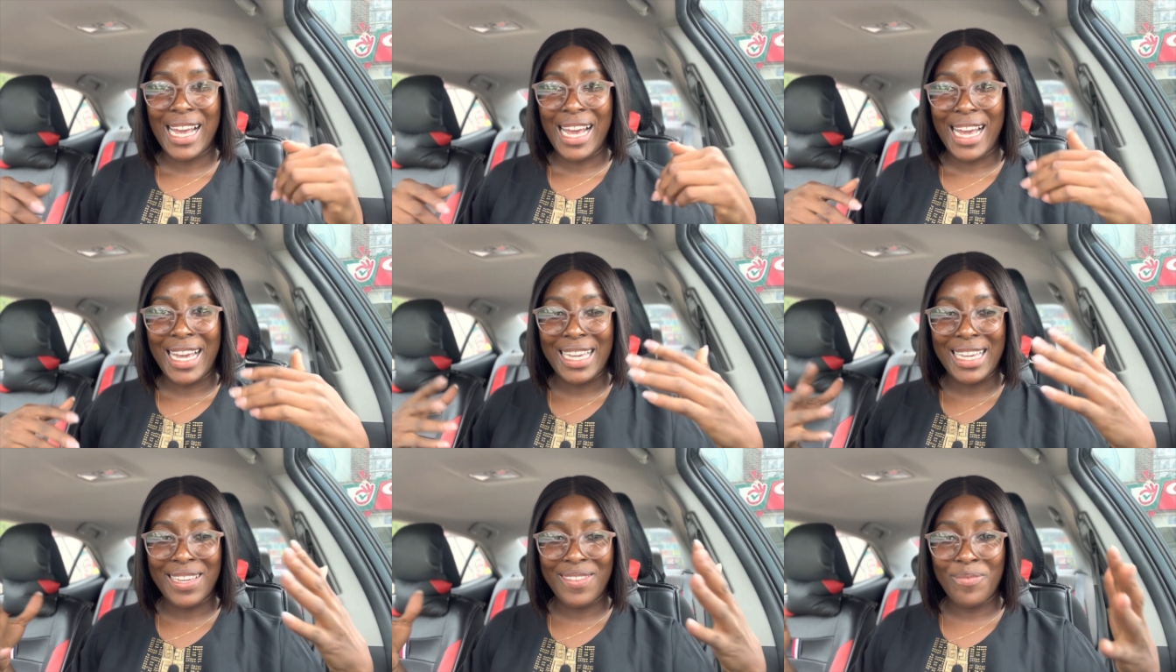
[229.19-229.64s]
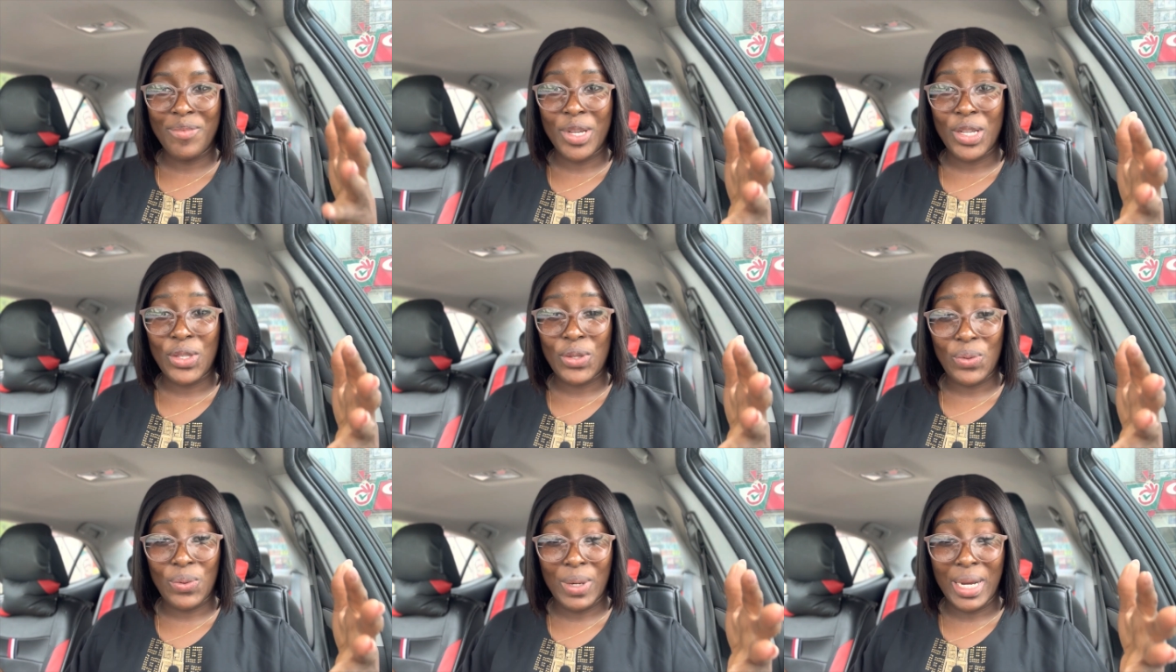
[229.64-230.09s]
I gave
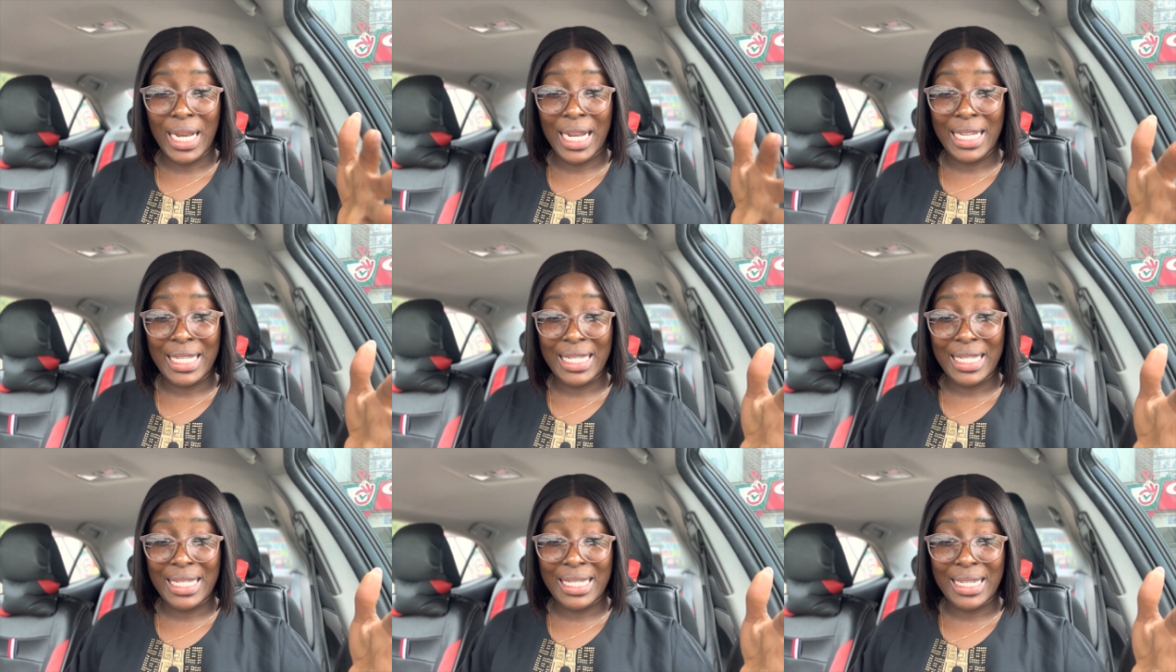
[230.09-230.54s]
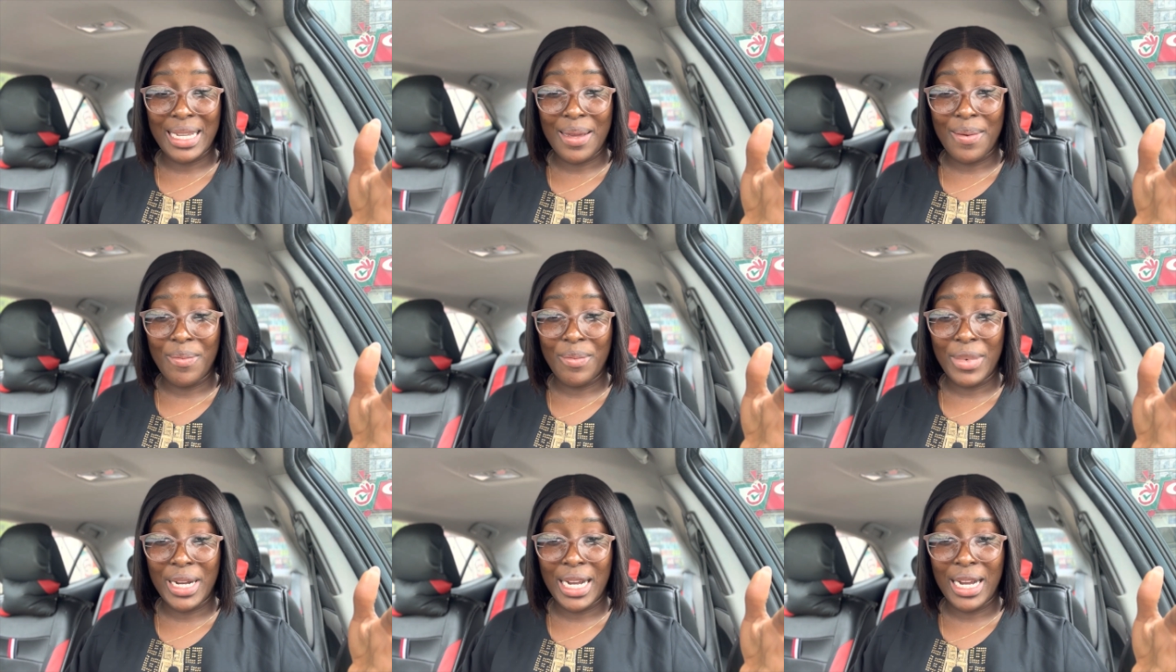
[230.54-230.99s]
birth to her
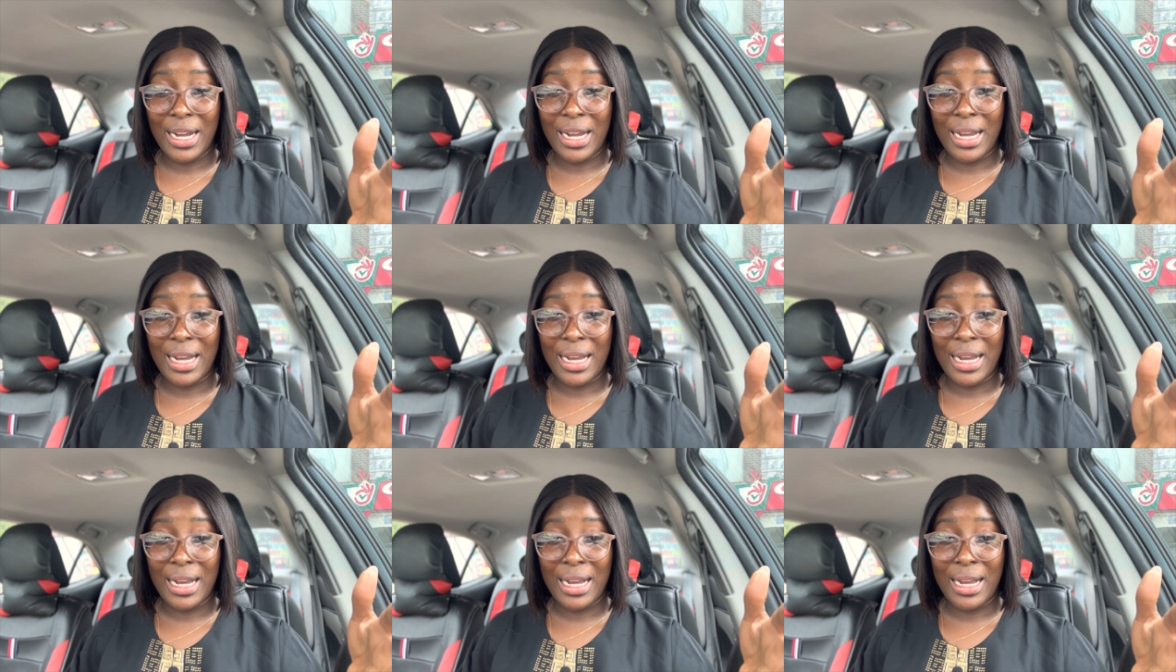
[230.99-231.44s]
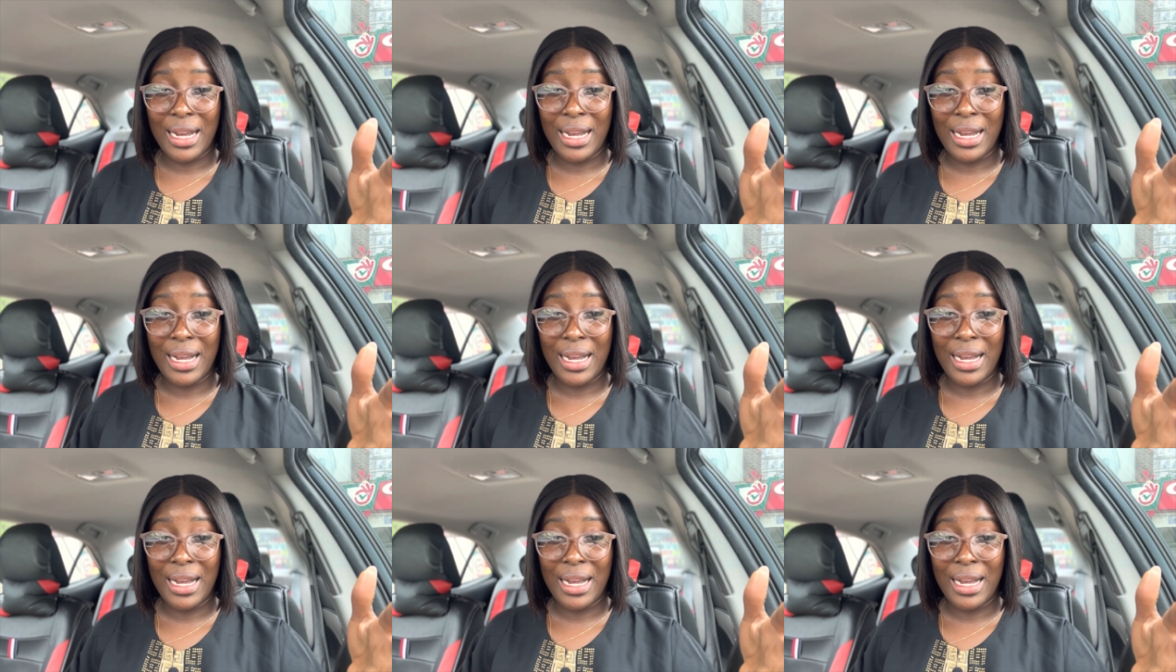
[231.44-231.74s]
December